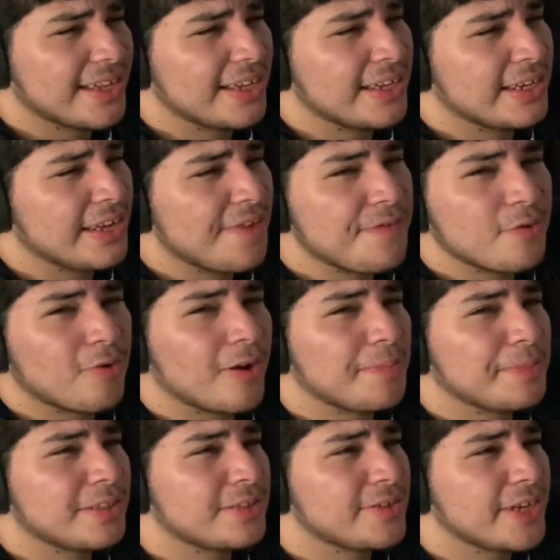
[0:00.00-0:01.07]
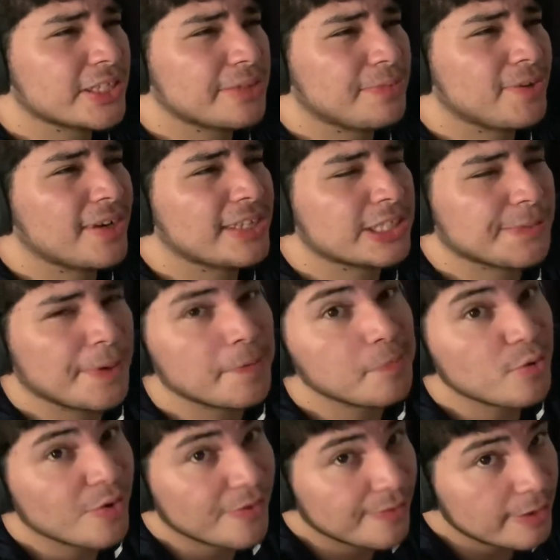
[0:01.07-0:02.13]
And if you want me to react to more S M M
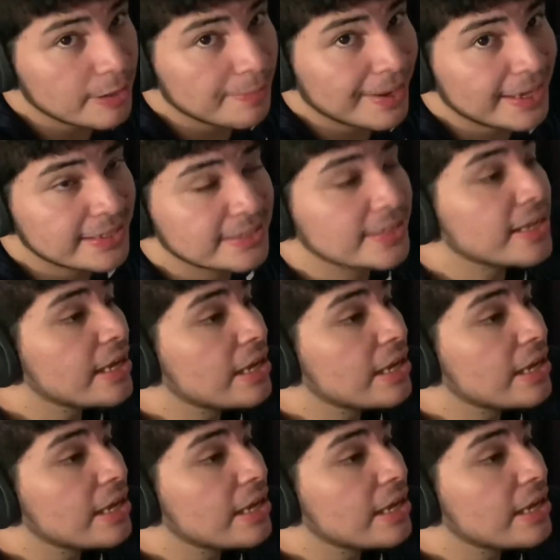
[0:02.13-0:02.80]
movie remakes,